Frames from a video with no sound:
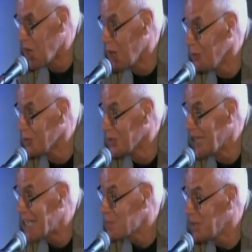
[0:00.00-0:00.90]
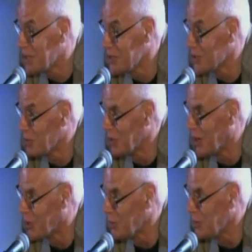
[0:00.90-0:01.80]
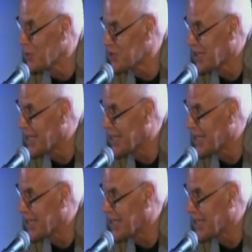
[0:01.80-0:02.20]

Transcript: that the next picture is going to be horrible because the last